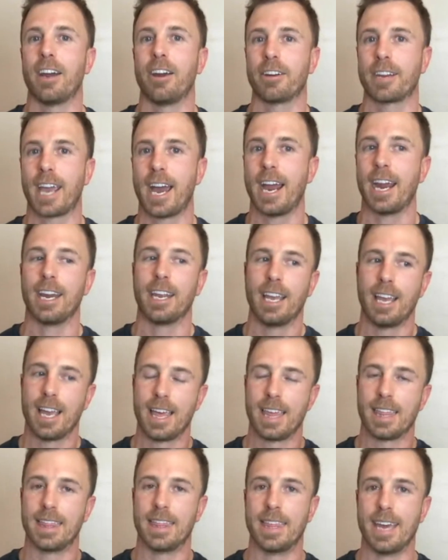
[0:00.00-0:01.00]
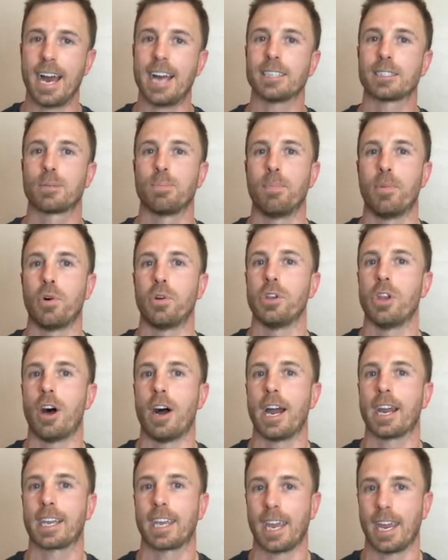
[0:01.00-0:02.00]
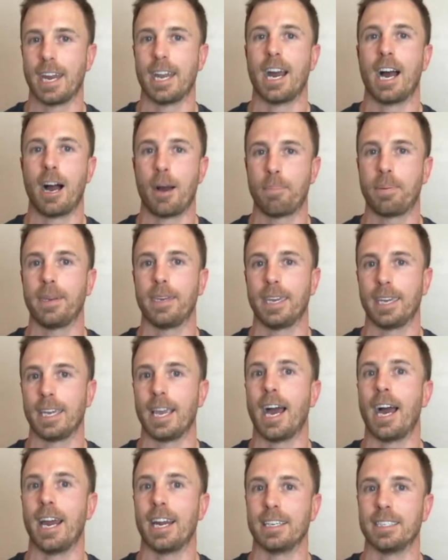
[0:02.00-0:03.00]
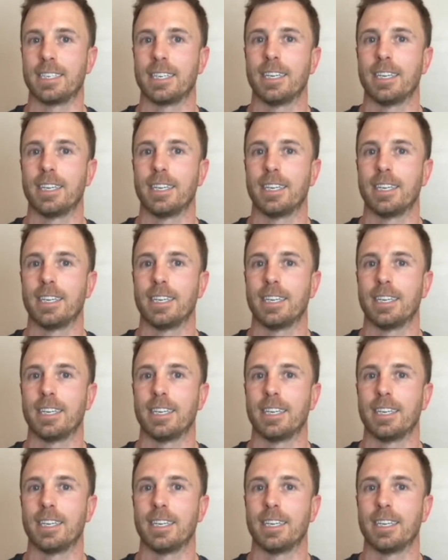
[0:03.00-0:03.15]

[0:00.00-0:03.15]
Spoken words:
Okay, that's more like an RPE 8.